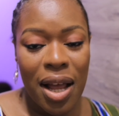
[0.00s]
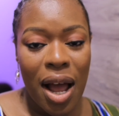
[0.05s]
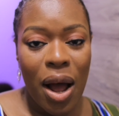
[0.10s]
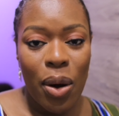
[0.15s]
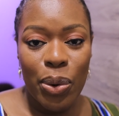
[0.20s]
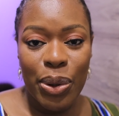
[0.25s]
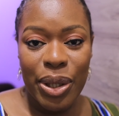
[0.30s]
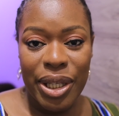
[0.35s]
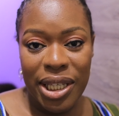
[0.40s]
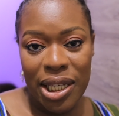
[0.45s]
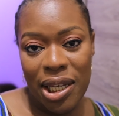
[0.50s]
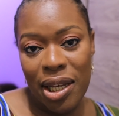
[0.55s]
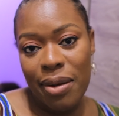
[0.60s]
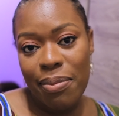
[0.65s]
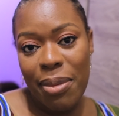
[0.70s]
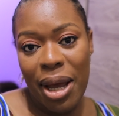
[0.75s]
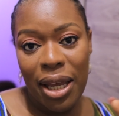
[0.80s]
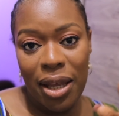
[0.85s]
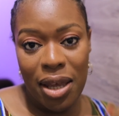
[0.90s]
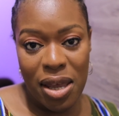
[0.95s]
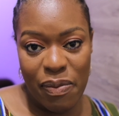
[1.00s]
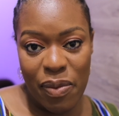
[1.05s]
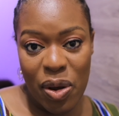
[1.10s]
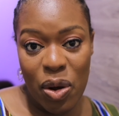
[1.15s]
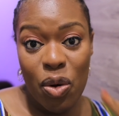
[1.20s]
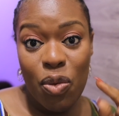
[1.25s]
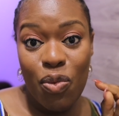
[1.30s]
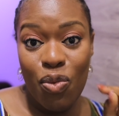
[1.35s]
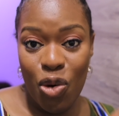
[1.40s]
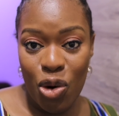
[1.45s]
I will see my
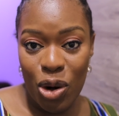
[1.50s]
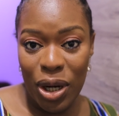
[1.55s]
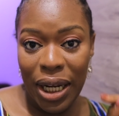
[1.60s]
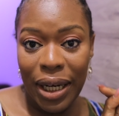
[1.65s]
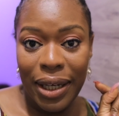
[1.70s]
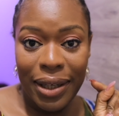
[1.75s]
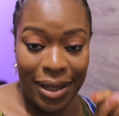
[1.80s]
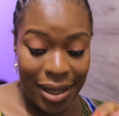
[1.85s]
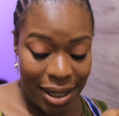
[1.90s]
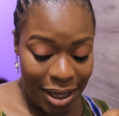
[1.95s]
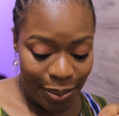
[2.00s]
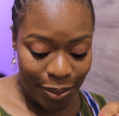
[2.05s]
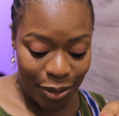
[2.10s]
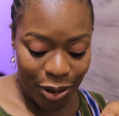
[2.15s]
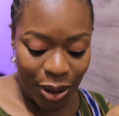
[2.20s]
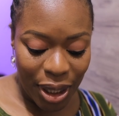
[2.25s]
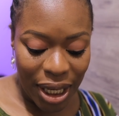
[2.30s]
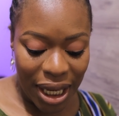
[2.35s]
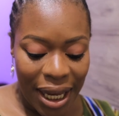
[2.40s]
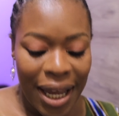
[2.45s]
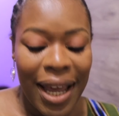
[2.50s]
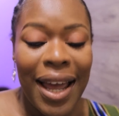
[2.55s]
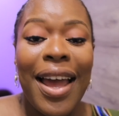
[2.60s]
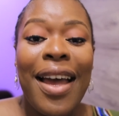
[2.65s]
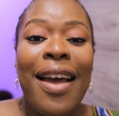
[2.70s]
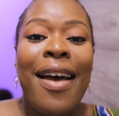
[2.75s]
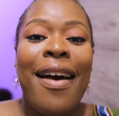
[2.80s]
email more than DMs, okay?